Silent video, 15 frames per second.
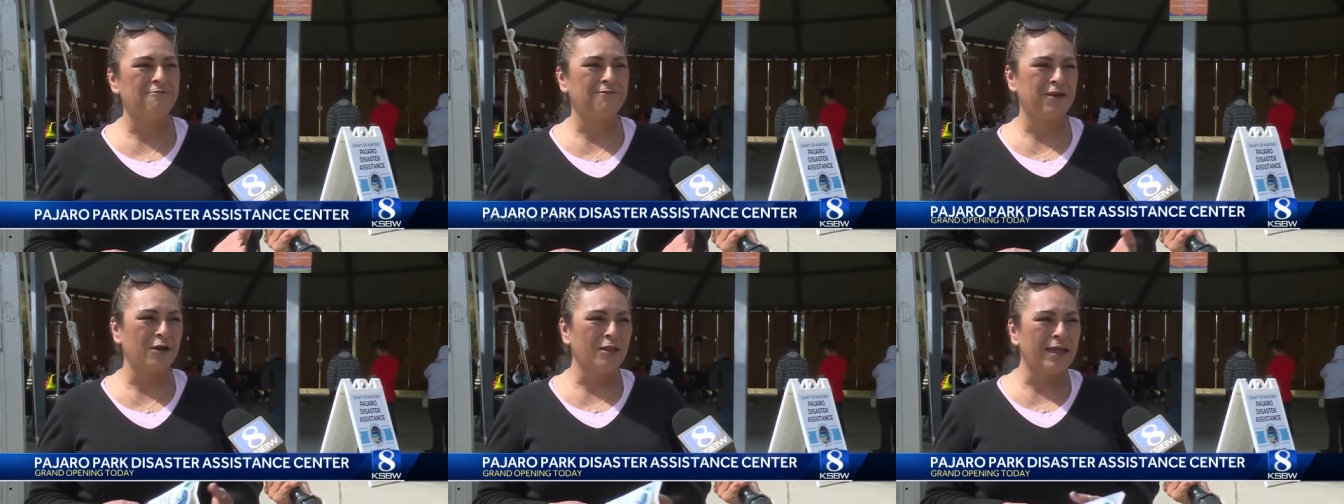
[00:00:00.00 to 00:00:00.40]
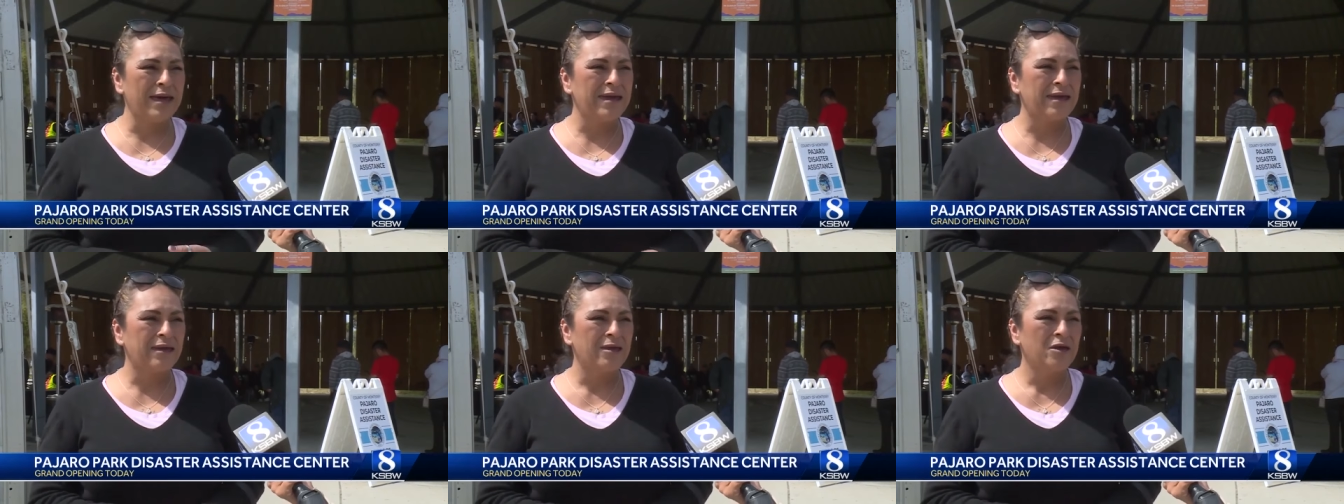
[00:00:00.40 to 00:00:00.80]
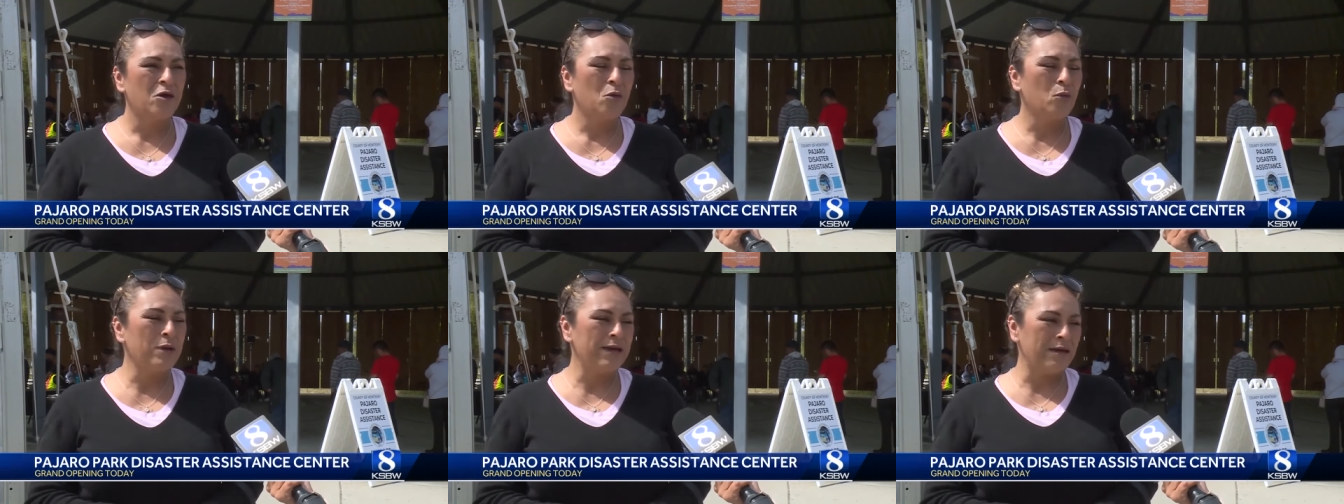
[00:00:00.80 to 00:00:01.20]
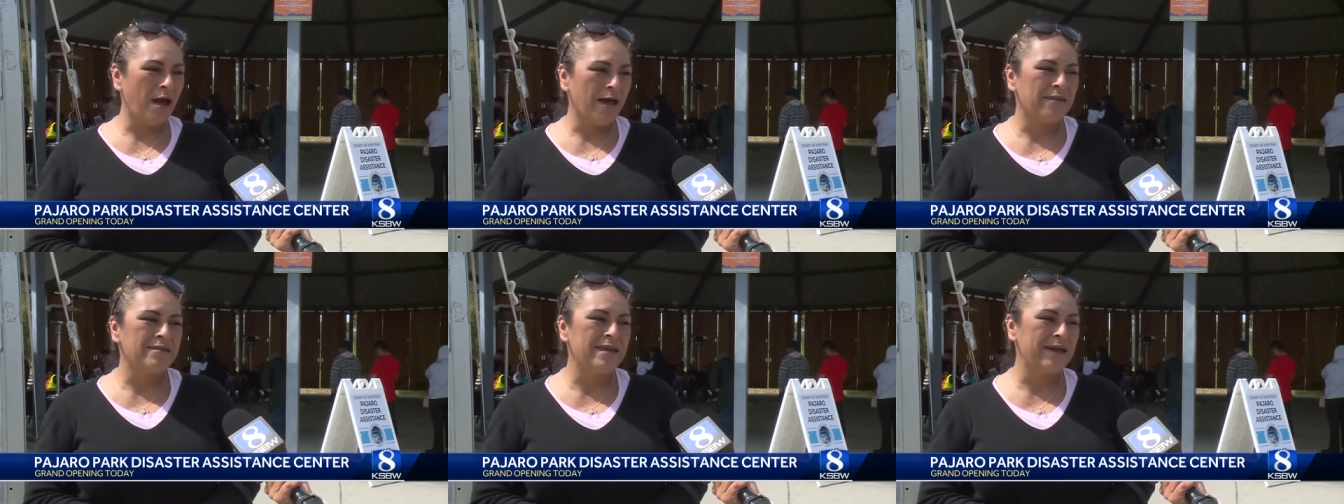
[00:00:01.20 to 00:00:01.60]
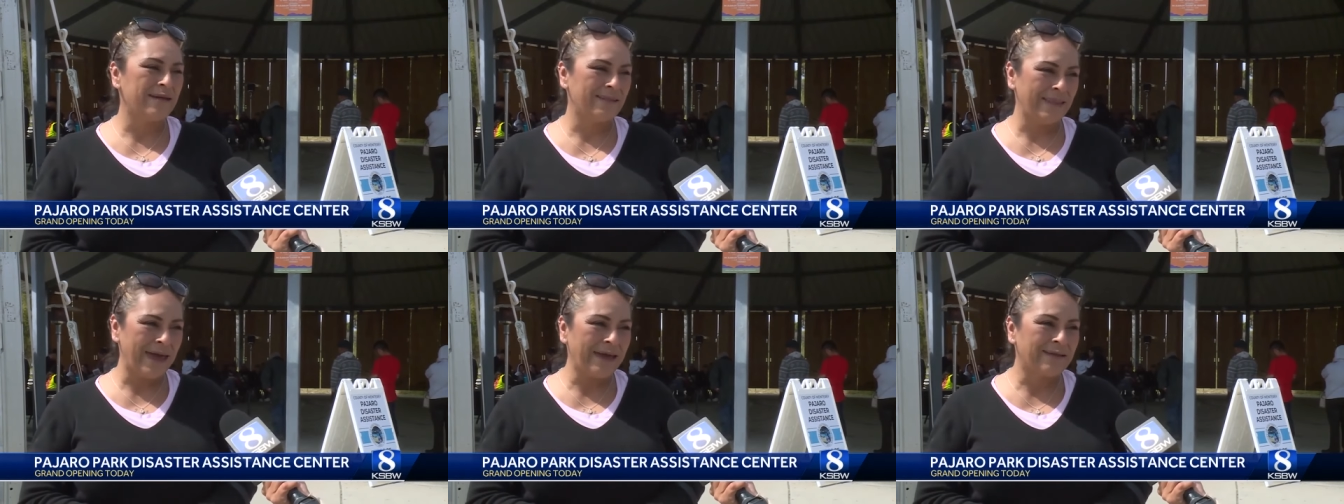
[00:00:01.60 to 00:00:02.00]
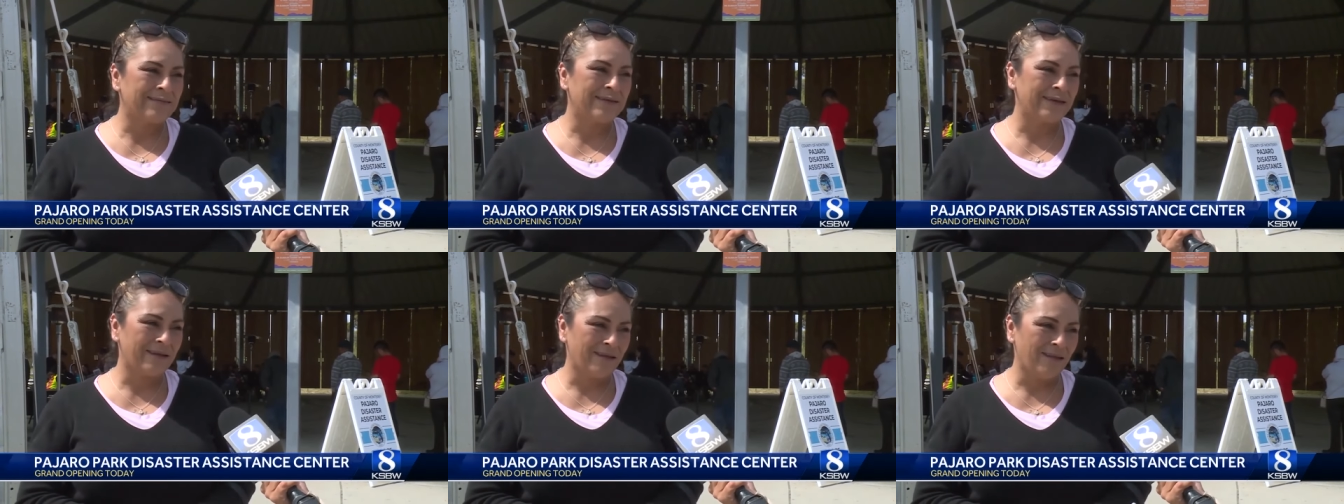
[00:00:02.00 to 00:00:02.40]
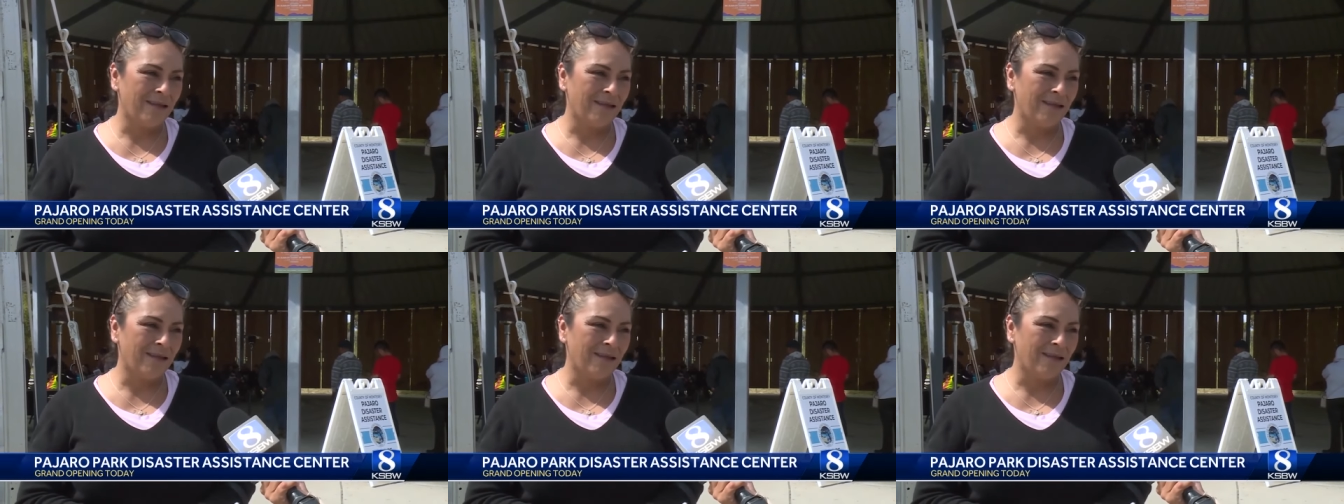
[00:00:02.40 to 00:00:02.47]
feel like we got neglected a